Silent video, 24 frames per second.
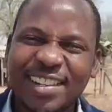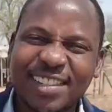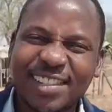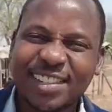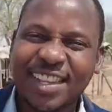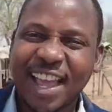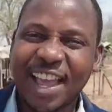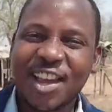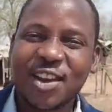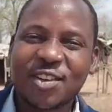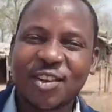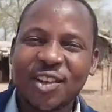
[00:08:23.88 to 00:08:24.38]

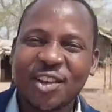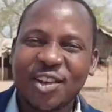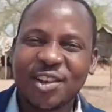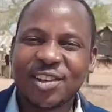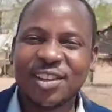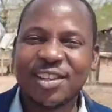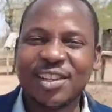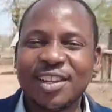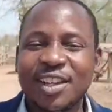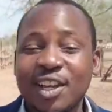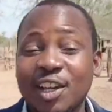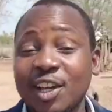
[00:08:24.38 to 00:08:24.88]

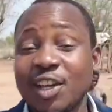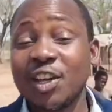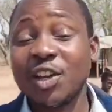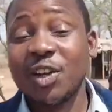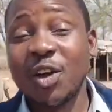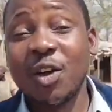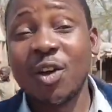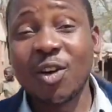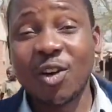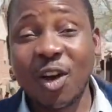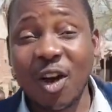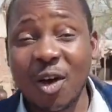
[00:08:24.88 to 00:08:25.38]
Cyclone,
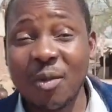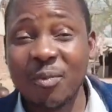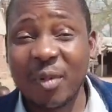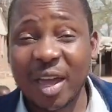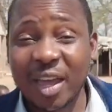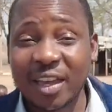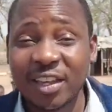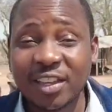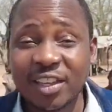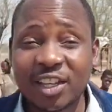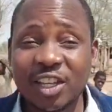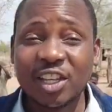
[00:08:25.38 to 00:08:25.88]

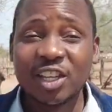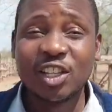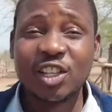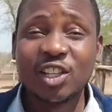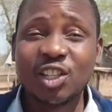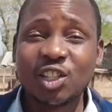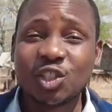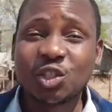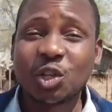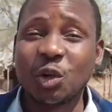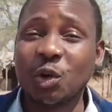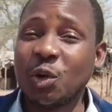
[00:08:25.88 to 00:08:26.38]
Gombe.
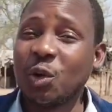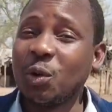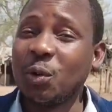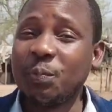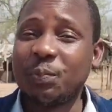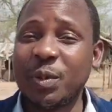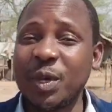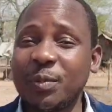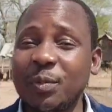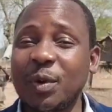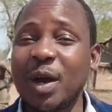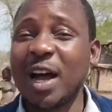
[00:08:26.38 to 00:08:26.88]
So
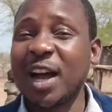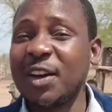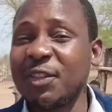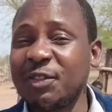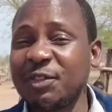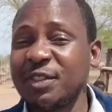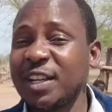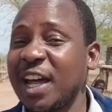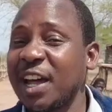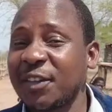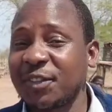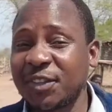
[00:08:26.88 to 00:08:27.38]
people
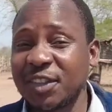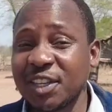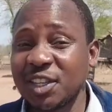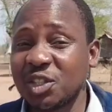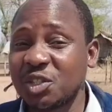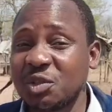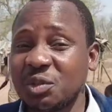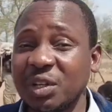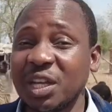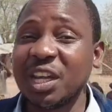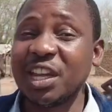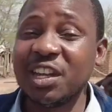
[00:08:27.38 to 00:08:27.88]
have nothing
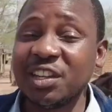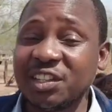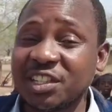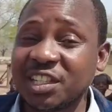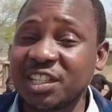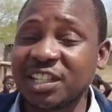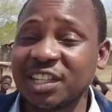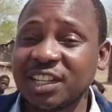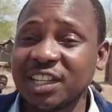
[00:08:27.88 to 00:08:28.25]
to eat.